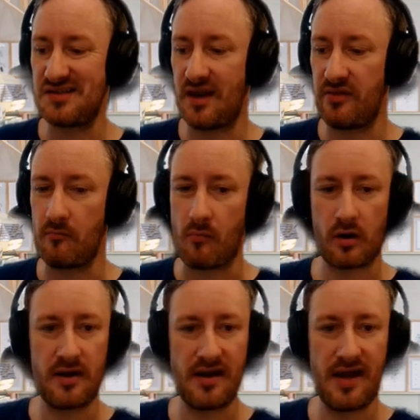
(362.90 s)
at the
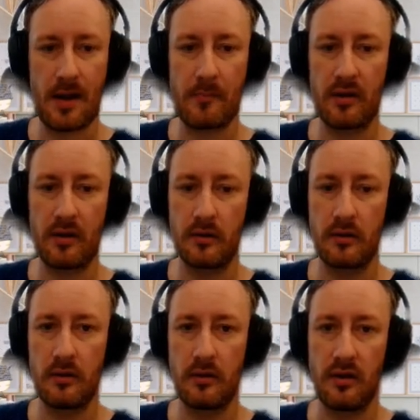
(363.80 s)
market cap
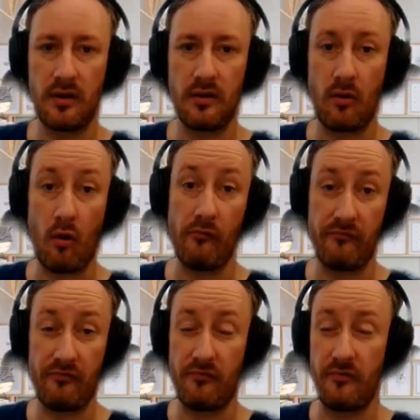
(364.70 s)

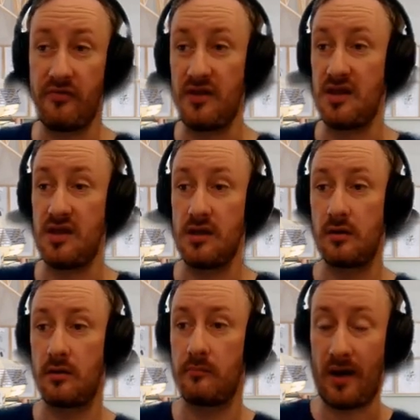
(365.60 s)
of the
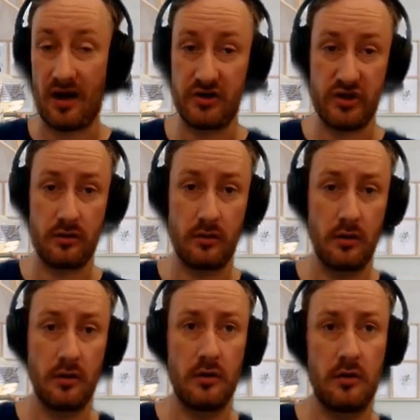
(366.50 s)
Parachain
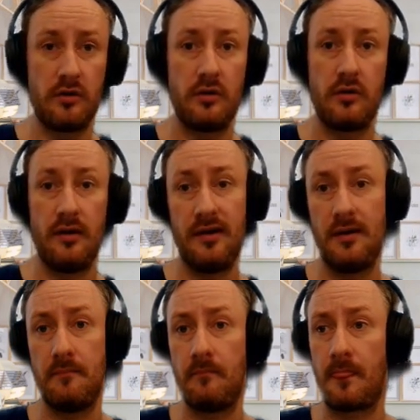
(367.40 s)

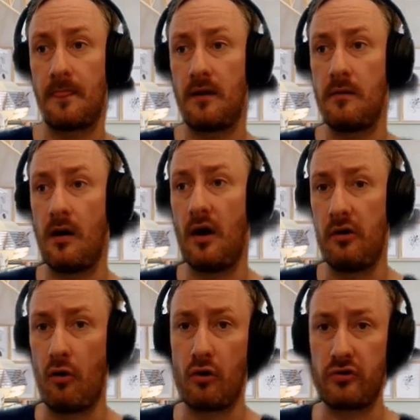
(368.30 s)
in
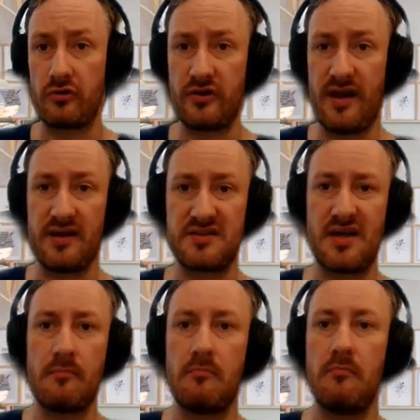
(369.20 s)
order to get
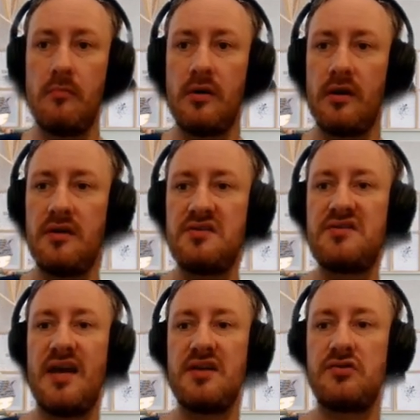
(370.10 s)
some
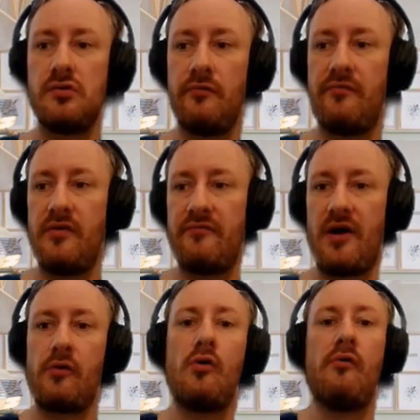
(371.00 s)
sense of the
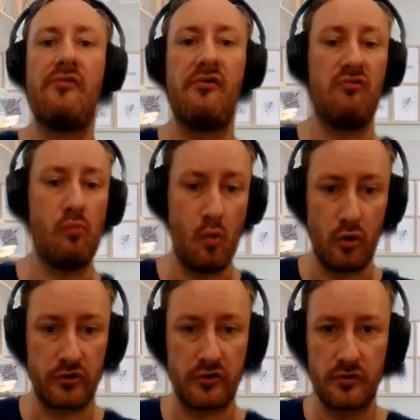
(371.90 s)
value of the
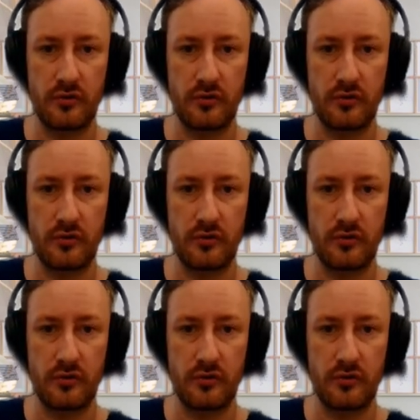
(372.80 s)
reward,